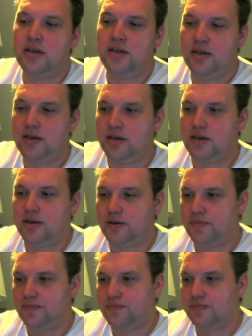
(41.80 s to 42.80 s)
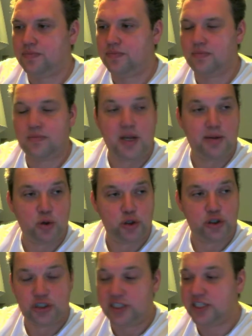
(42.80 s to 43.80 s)
I'm going
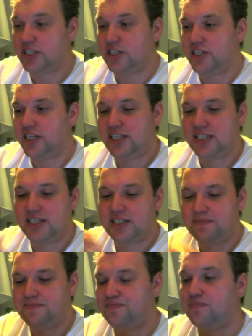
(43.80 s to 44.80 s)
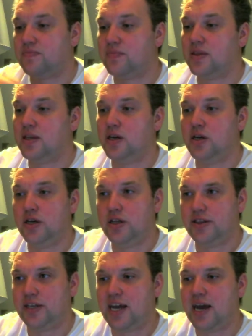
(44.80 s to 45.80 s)
to disconnect it.
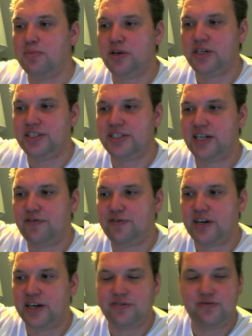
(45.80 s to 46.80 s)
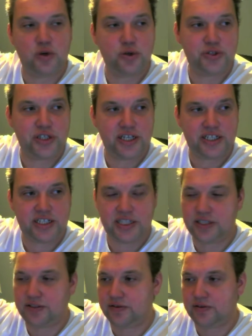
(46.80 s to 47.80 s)
The camera itself can rotate
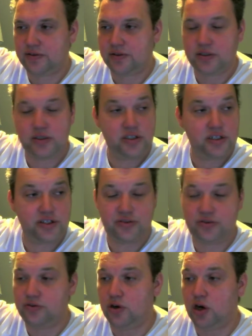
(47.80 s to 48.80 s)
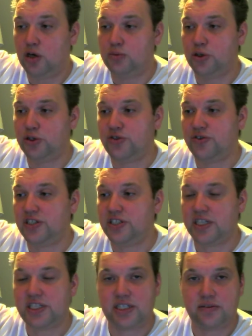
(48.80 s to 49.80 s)
almost
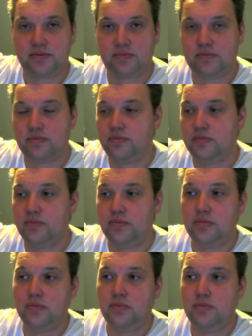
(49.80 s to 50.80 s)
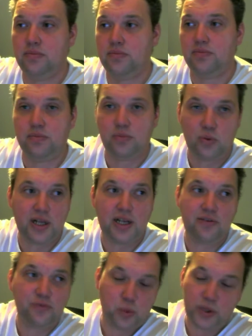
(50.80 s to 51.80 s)
360,
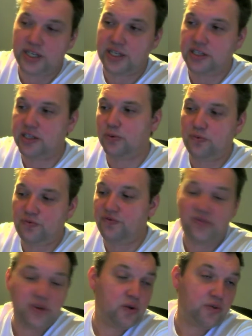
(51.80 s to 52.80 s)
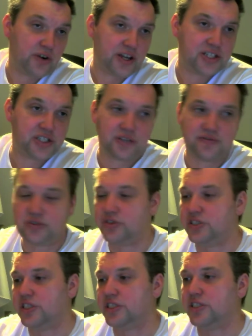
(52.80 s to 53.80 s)
well within the view range of
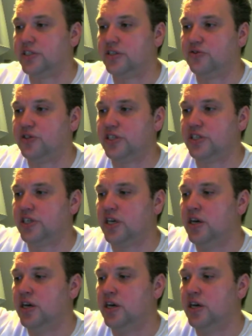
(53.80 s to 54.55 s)
360 degrees.